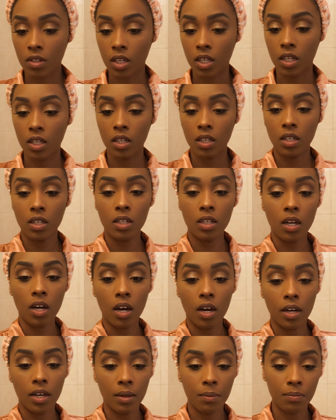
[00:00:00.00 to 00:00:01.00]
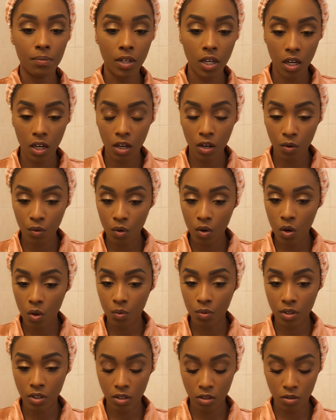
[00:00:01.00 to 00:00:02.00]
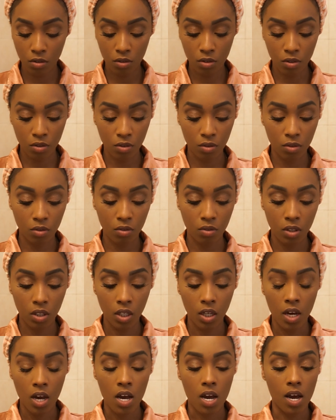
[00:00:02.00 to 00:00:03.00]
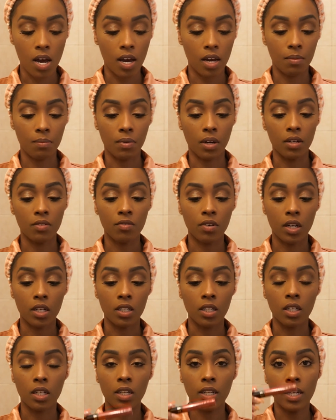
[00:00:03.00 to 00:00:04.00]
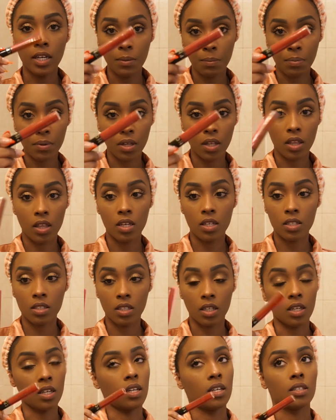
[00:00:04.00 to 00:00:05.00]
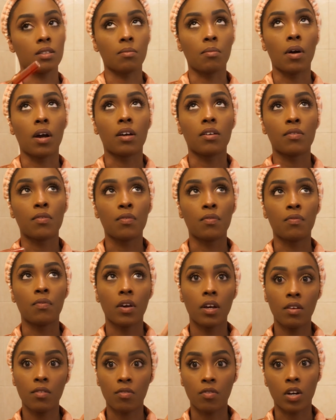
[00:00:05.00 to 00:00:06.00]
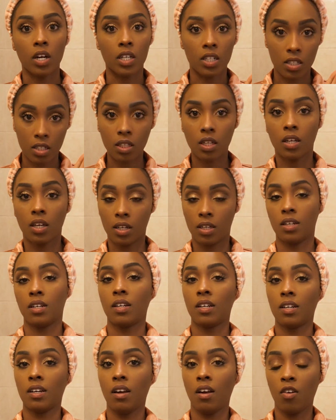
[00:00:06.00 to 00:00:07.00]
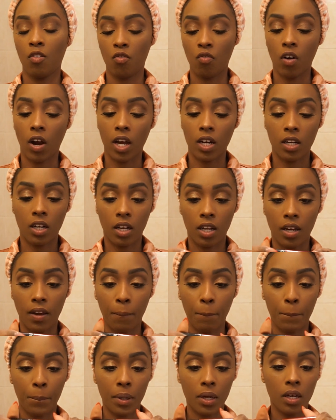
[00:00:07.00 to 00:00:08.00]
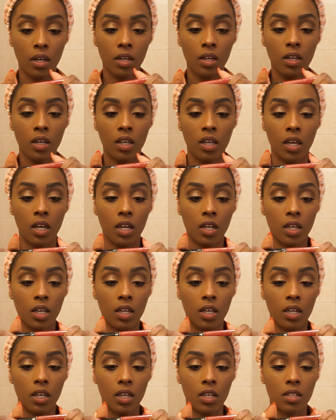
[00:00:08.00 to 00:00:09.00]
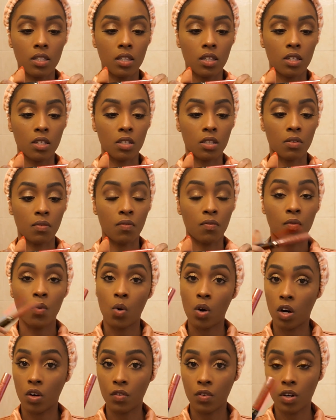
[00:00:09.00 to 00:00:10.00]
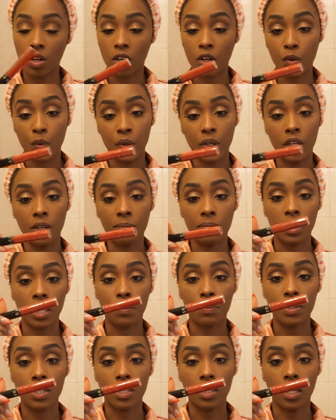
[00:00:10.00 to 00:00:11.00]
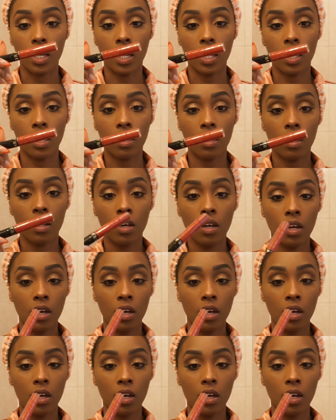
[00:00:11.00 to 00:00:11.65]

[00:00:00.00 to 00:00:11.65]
And I am now going to add my red lip. This is my favorite red lip. It is the Sephora Cream Lip Stain